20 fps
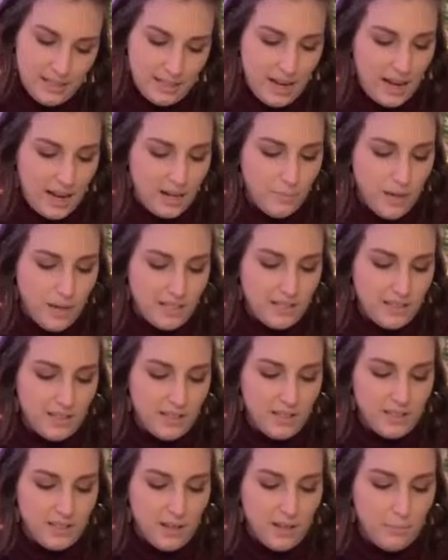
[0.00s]
I kind of messed
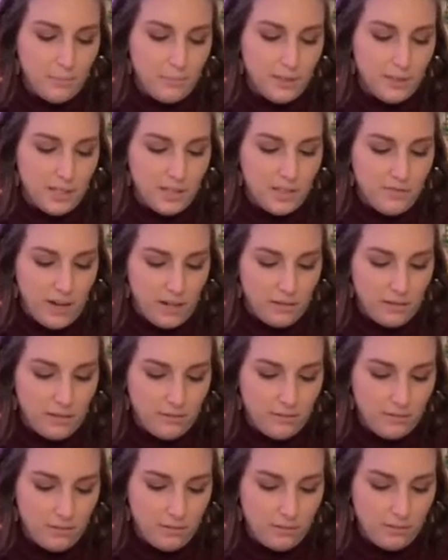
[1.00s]
this up, but it's fine
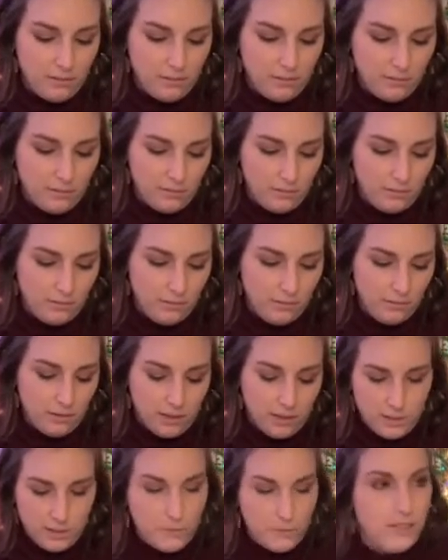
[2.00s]

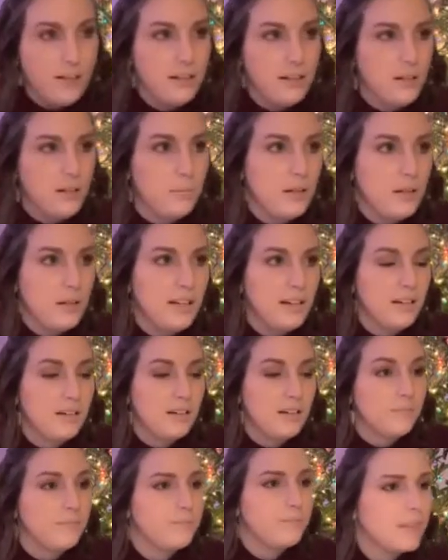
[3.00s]
because I'm gonna end up eating
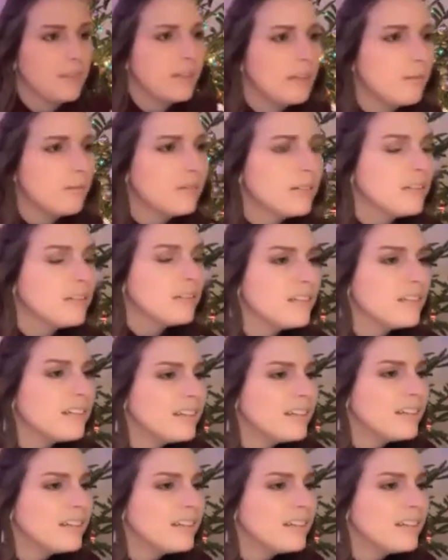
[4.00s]
it. Do you wanna?